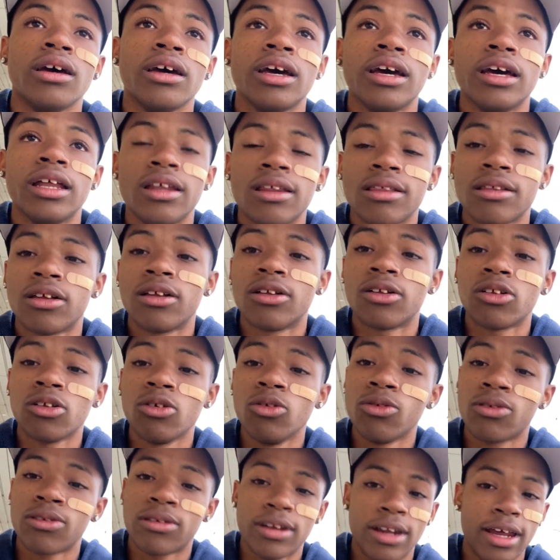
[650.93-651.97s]
and this
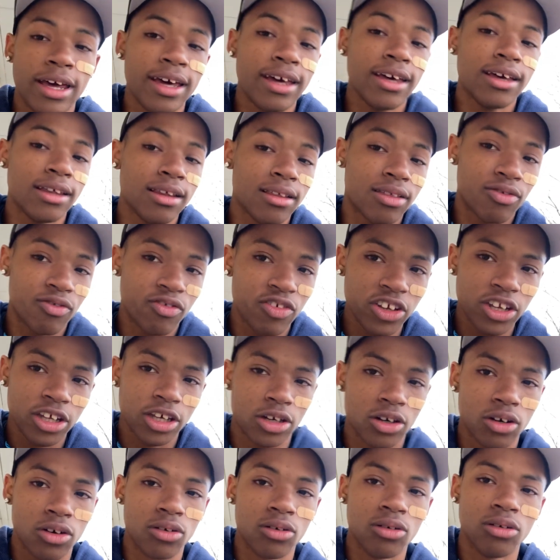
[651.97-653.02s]
concludes today's video.
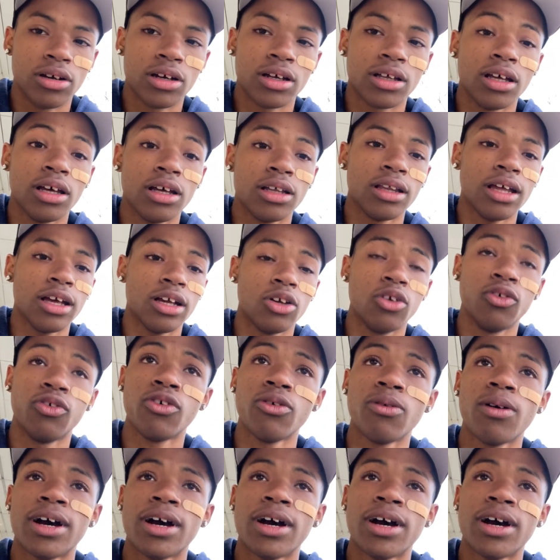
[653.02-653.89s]
Thank you for